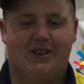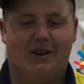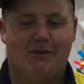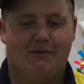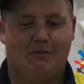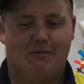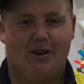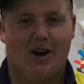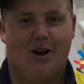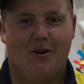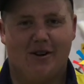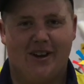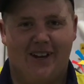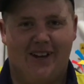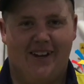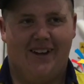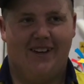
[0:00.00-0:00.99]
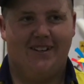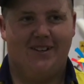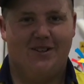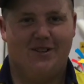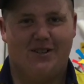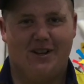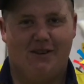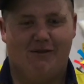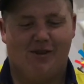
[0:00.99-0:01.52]
I'm from Culcairn, New
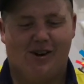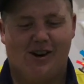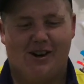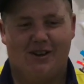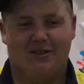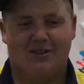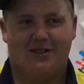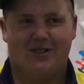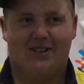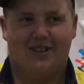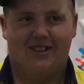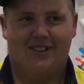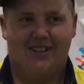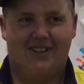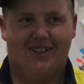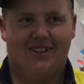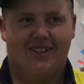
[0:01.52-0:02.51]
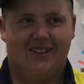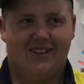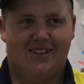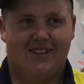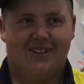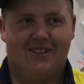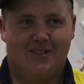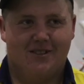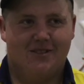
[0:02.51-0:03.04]
South Wales.
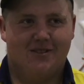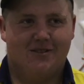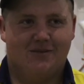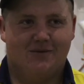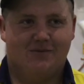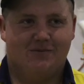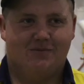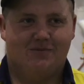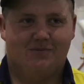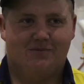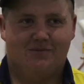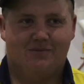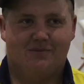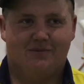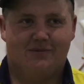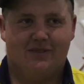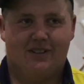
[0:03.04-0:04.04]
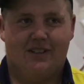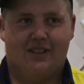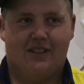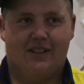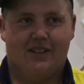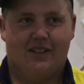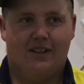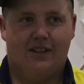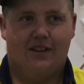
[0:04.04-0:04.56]
Right, and what trade are you
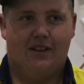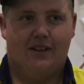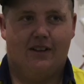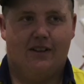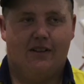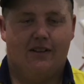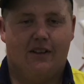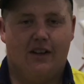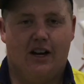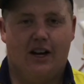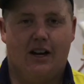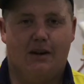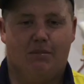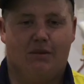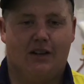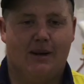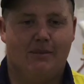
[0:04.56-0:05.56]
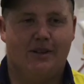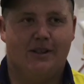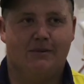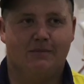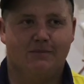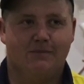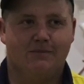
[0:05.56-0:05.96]
involved in? Ah, uh, plumbing.